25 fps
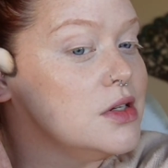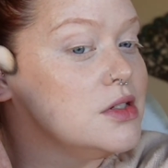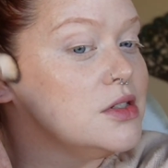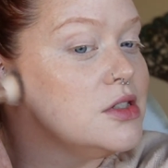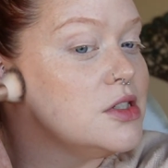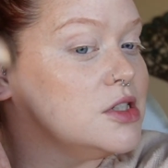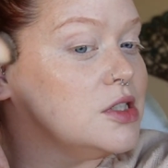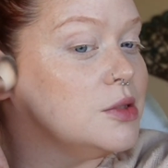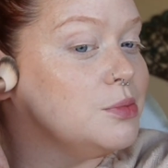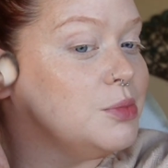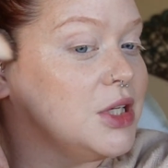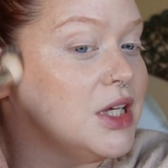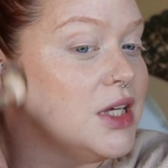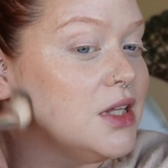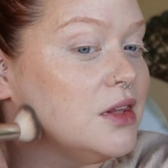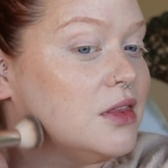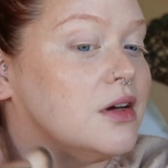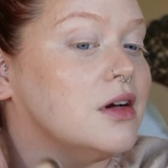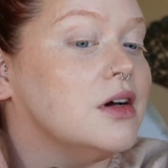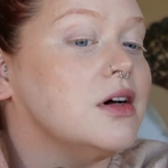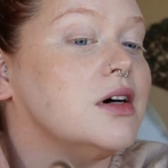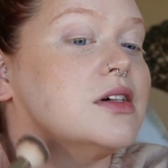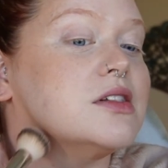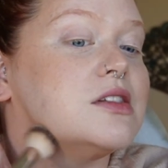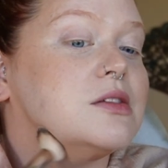to be the
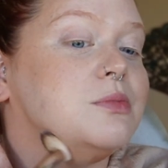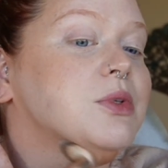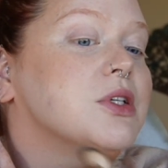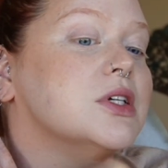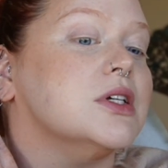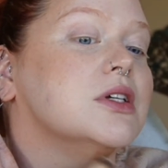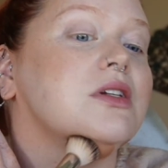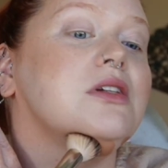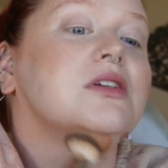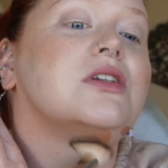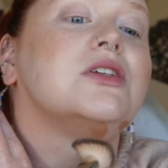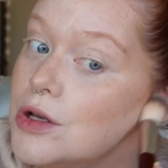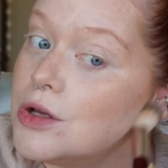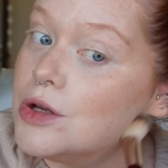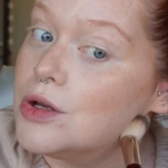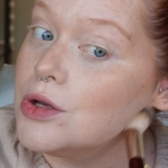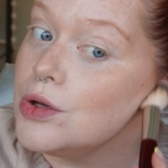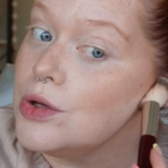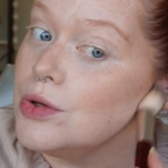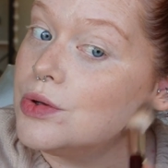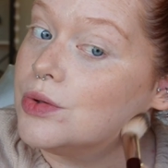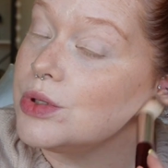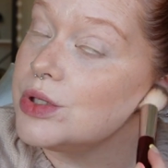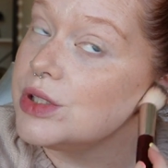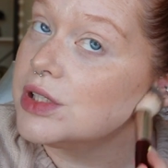husband
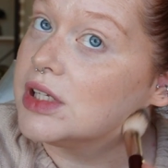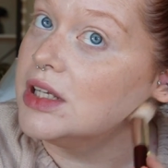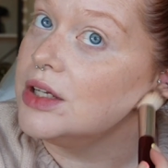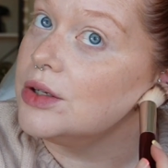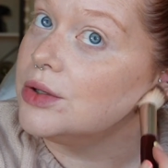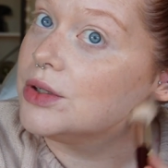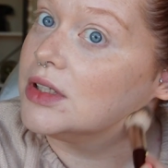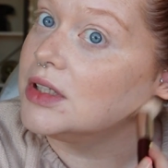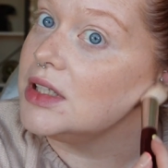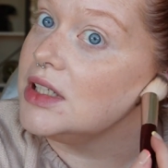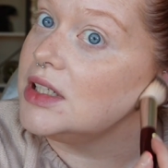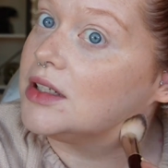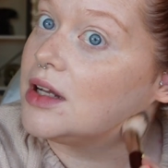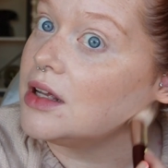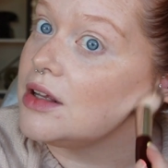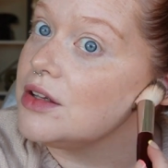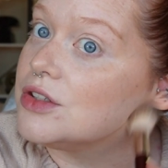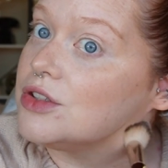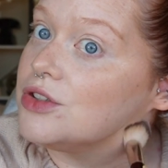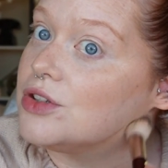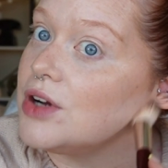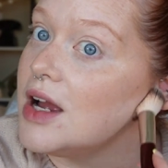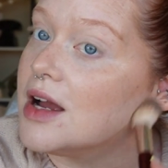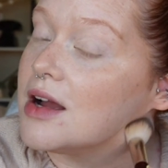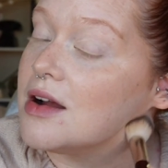who secretly does
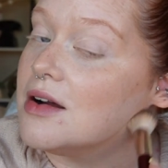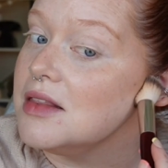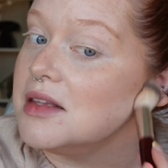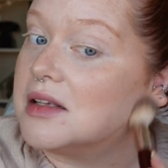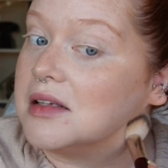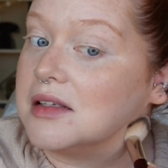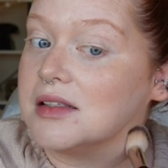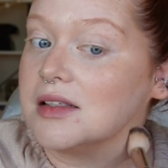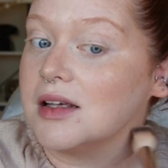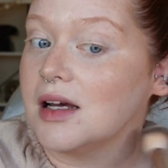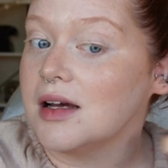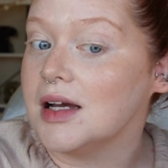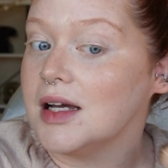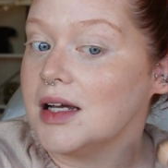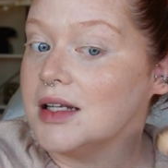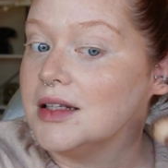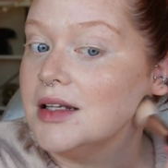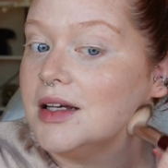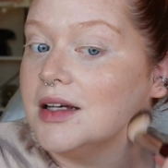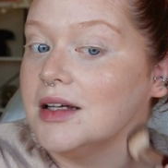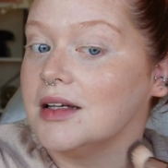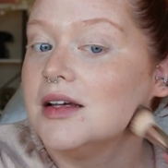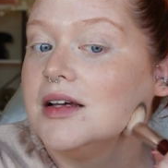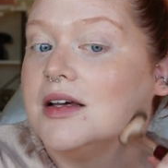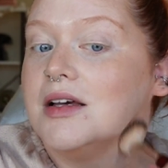drag on the side.
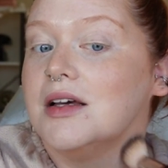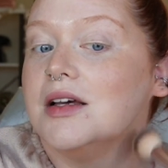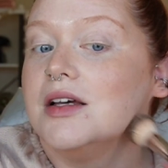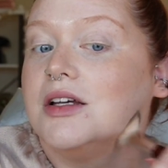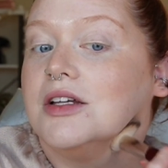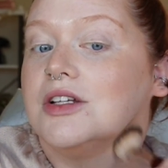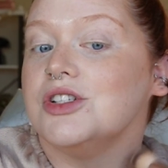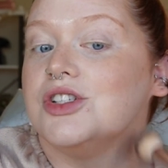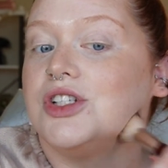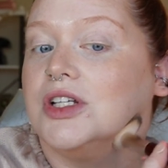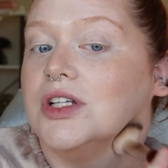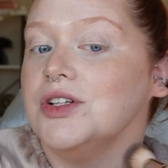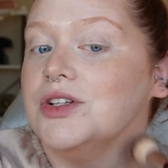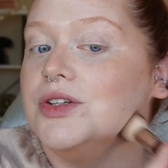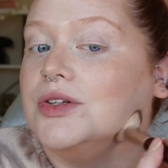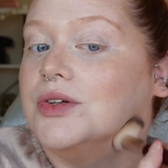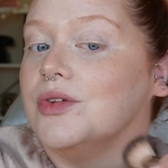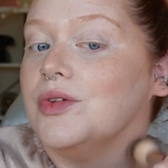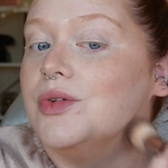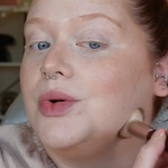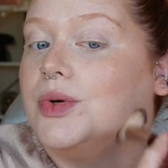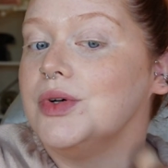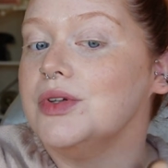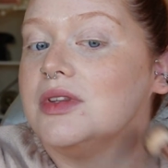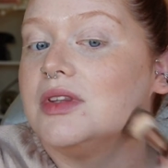Like, she
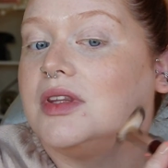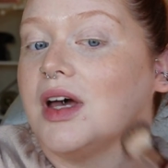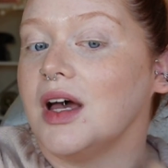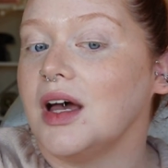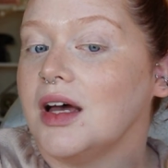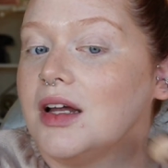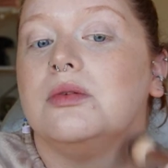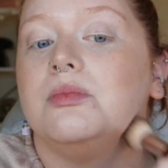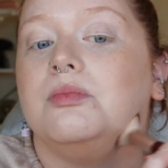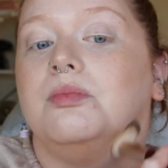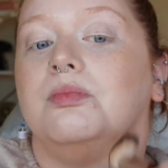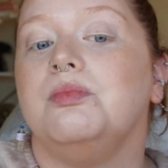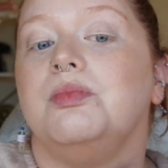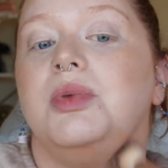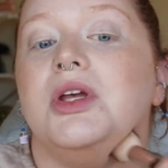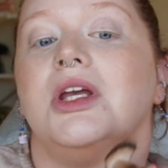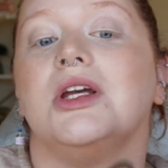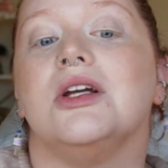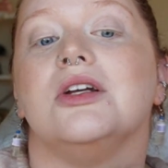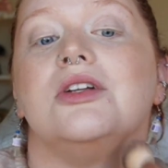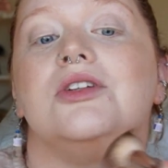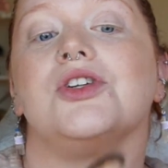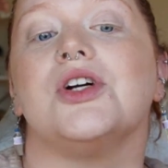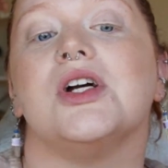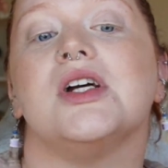knew that
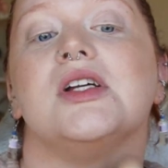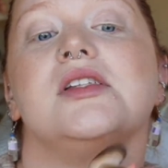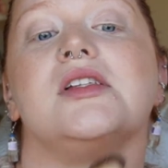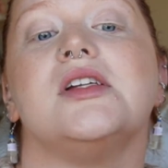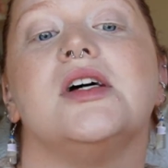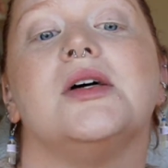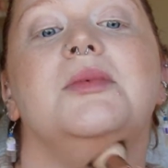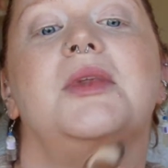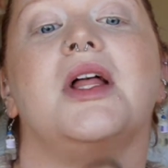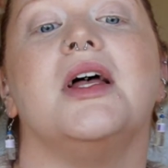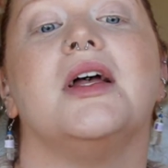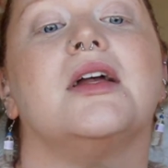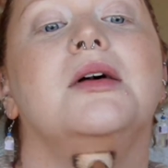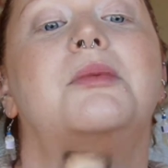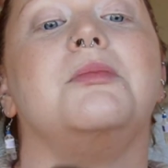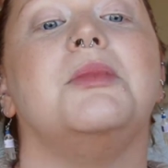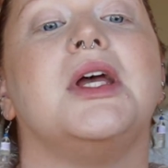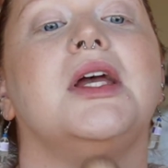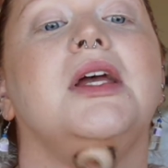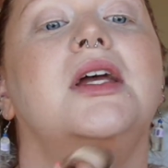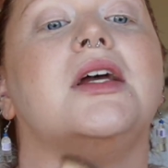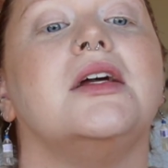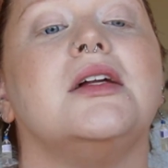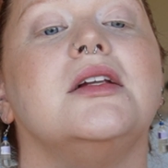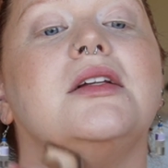being dressed up like a
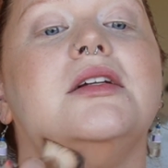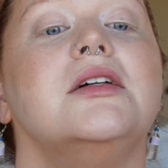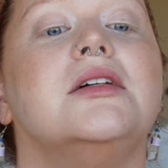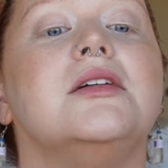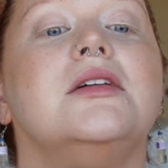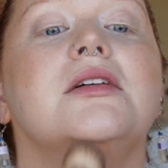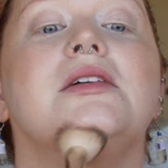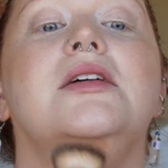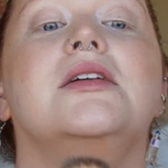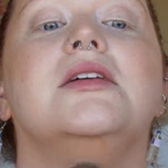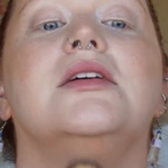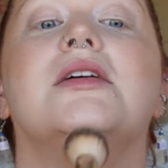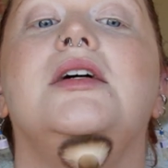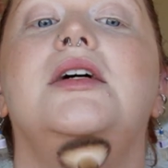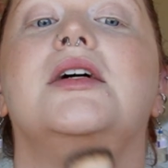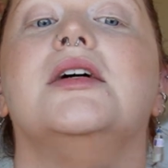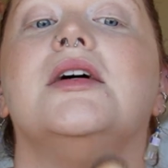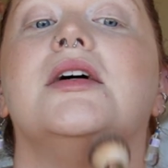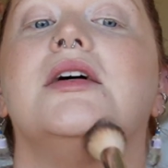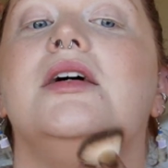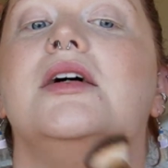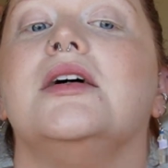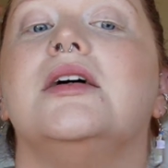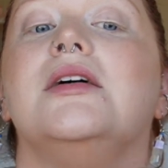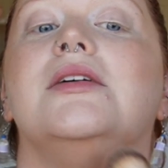man
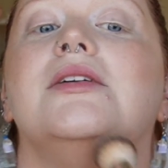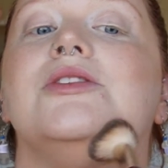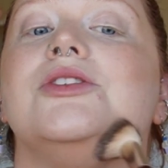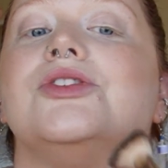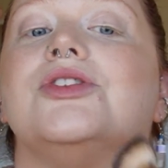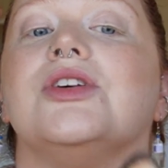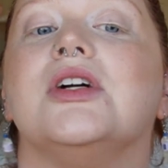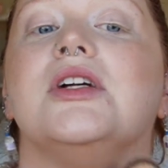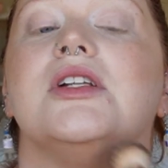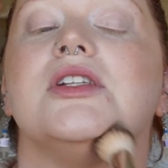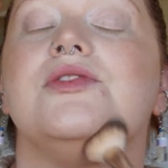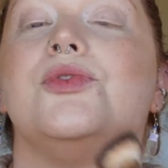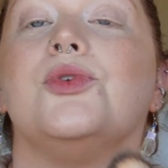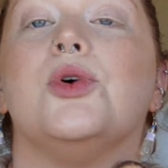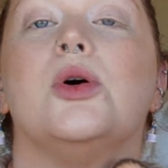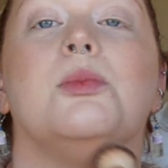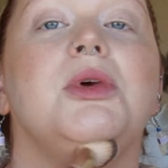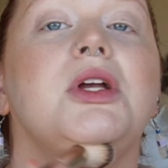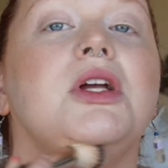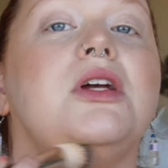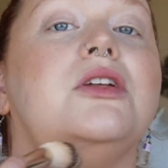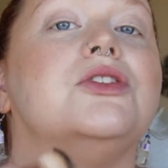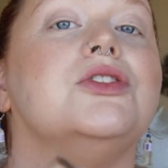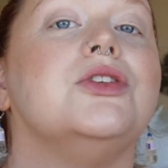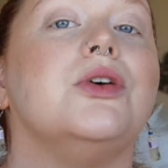and
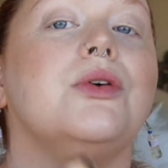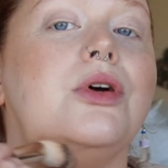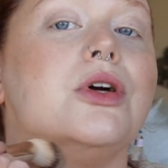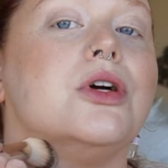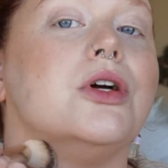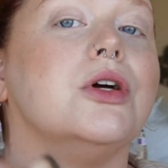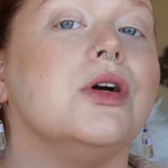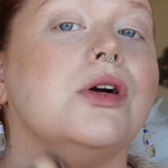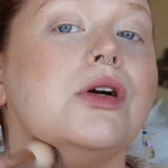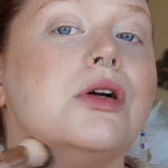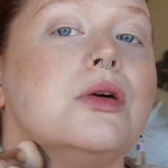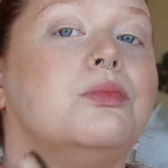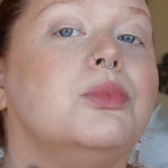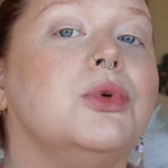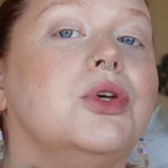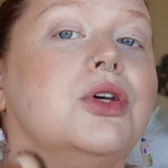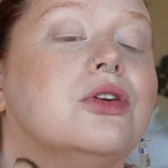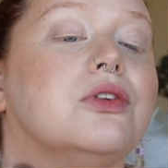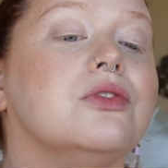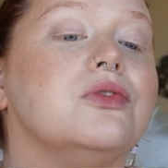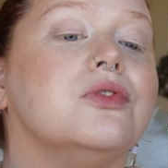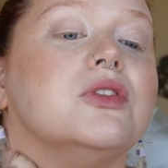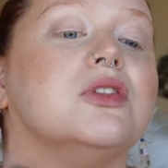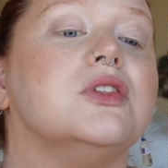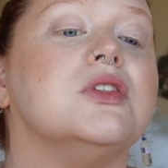transforming into her
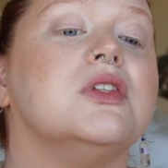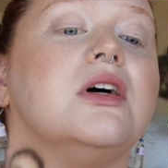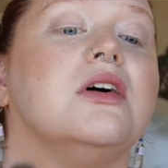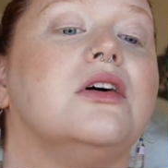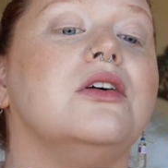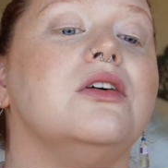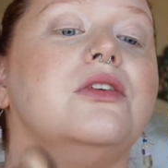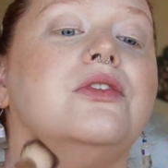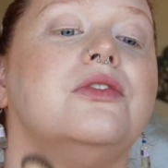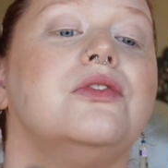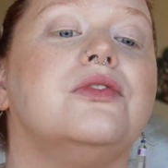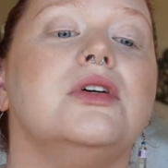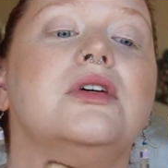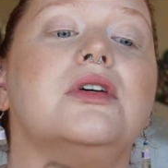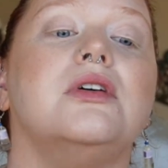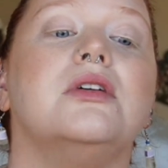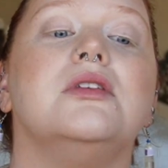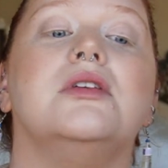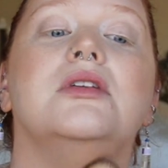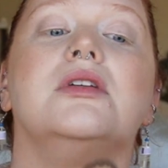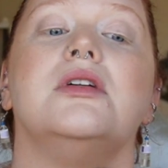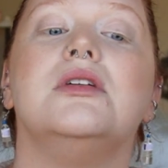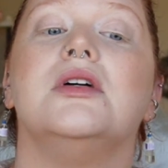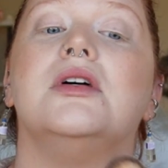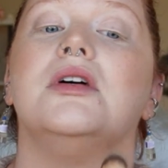beautiful self
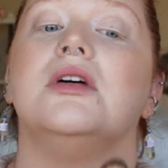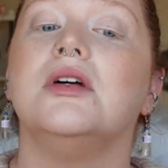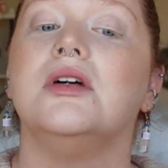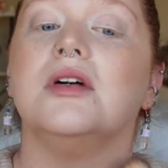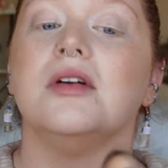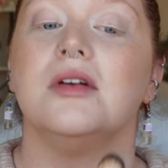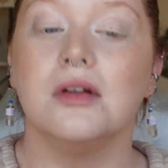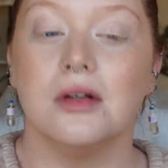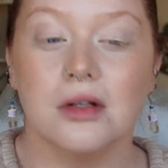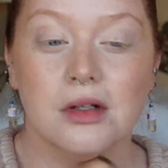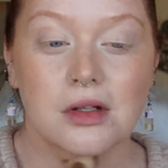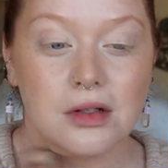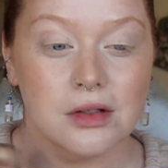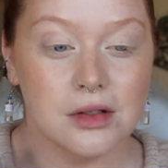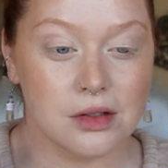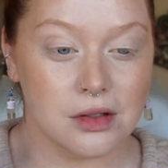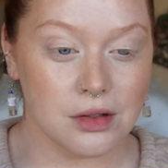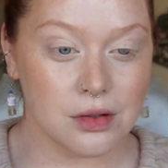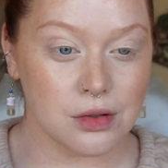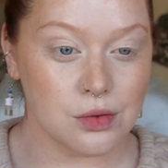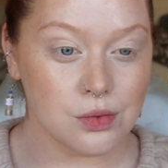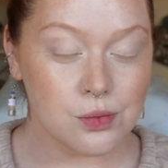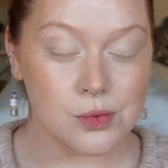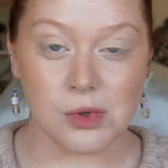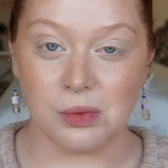
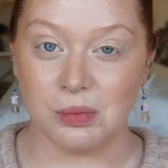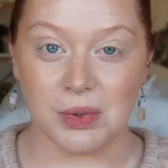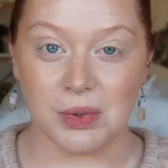would